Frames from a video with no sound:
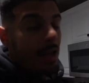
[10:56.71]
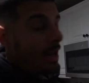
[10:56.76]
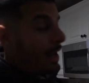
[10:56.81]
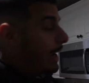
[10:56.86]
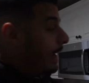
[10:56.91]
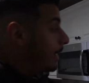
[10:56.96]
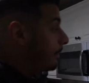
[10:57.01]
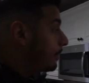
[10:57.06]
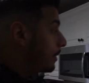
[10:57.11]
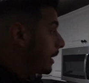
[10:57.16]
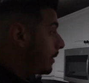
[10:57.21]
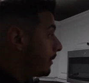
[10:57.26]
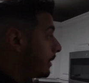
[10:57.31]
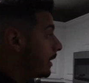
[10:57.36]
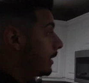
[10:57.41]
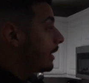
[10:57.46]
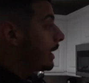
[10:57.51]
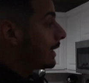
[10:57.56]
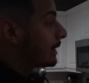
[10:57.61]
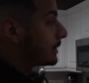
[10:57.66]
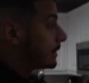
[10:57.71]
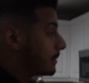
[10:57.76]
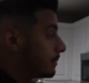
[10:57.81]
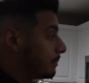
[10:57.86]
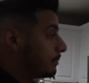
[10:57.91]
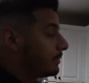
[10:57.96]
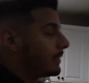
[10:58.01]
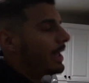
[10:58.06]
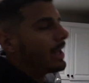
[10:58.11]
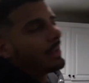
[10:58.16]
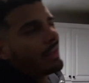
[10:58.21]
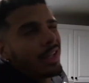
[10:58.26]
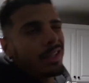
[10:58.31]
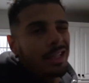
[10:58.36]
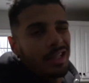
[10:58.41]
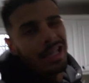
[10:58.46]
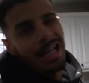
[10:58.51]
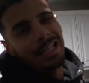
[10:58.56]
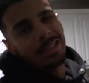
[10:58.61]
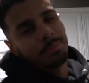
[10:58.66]
and probably the last, not the
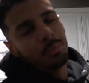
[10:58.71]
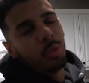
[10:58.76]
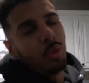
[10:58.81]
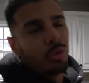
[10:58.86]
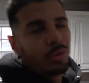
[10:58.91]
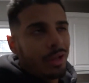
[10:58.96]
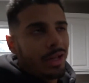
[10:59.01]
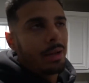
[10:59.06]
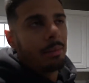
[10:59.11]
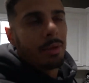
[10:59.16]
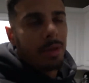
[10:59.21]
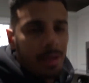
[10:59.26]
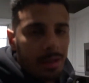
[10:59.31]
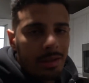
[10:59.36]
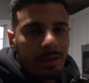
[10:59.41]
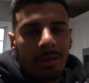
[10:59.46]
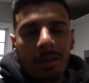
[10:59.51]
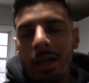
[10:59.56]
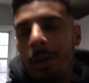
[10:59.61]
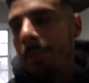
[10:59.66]
last pull day, but it's gonna